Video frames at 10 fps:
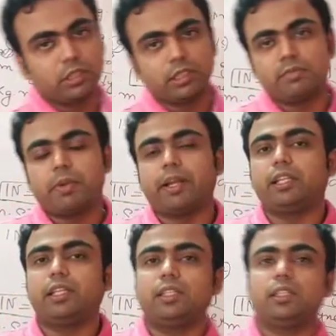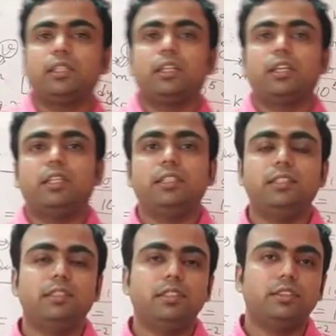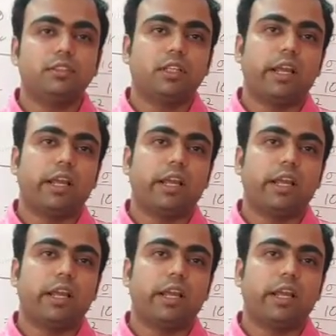It is very easy,